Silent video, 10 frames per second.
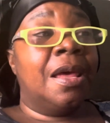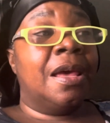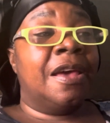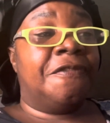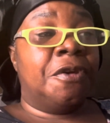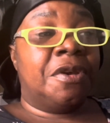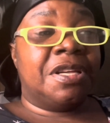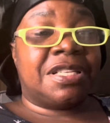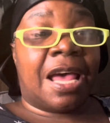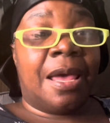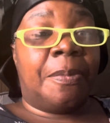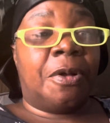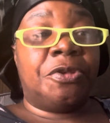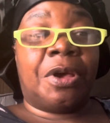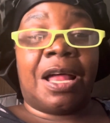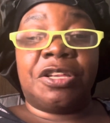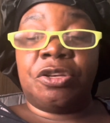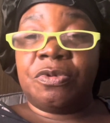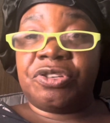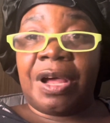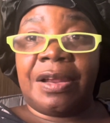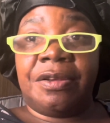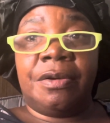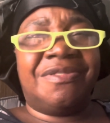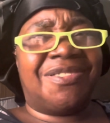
If you're disabled, you got to do what you got to do.